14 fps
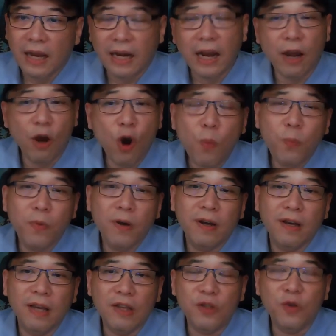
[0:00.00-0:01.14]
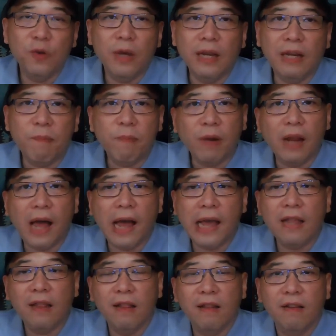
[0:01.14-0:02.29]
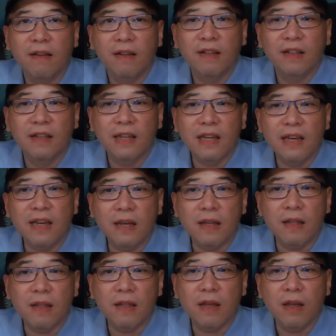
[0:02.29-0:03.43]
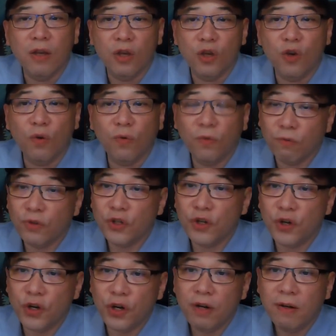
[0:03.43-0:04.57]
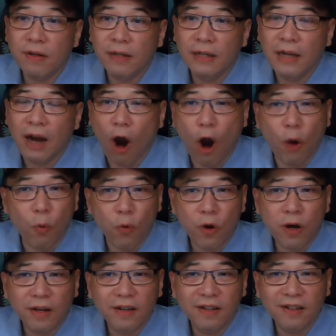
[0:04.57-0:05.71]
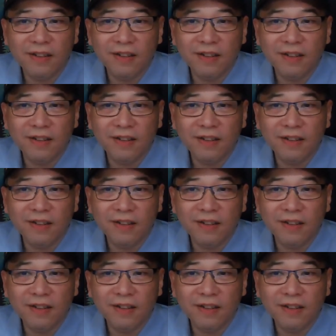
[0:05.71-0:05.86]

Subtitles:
and I hope you can apply it in your future artwork